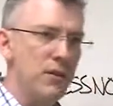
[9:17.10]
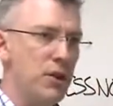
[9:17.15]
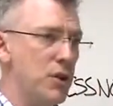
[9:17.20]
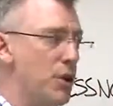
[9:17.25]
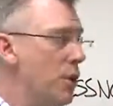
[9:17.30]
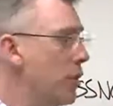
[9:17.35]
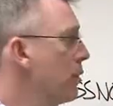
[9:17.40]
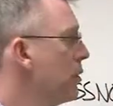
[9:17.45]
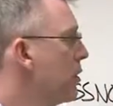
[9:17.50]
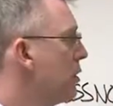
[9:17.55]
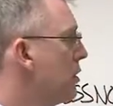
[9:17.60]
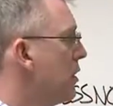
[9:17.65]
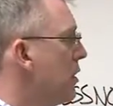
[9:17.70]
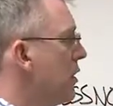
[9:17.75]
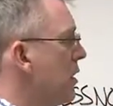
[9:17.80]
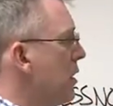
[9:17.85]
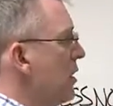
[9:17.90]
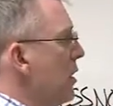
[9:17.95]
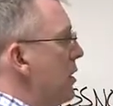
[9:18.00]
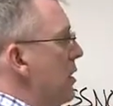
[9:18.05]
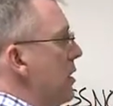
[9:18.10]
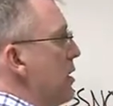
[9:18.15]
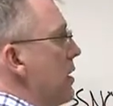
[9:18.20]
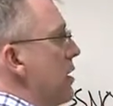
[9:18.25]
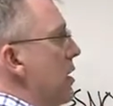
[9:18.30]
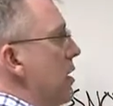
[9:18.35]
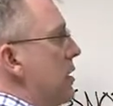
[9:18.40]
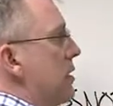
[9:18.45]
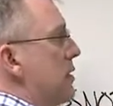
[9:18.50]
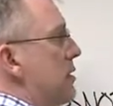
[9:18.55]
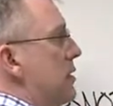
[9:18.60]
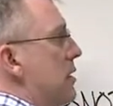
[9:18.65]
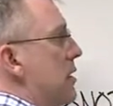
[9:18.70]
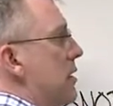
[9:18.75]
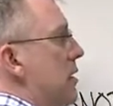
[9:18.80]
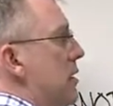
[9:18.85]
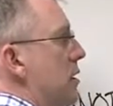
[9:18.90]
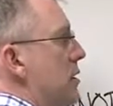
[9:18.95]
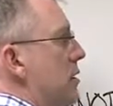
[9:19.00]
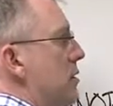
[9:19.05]
of the note is
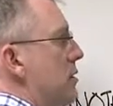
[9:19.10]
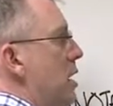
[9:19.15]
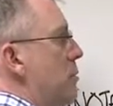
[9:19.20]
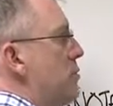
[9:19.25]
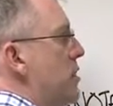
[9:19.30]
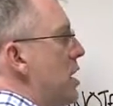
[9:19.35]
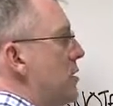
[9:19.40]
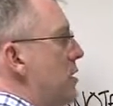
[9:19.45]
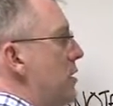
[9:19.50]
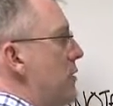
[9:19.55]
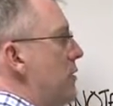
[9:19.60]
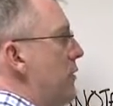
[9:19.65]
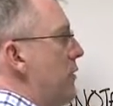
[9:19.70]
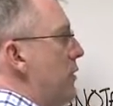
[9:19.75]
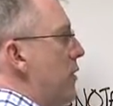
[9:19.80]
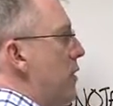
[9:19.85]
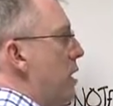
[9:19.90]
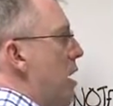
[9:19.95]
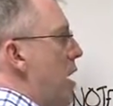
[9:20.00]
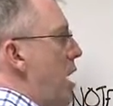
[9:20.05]
subjective,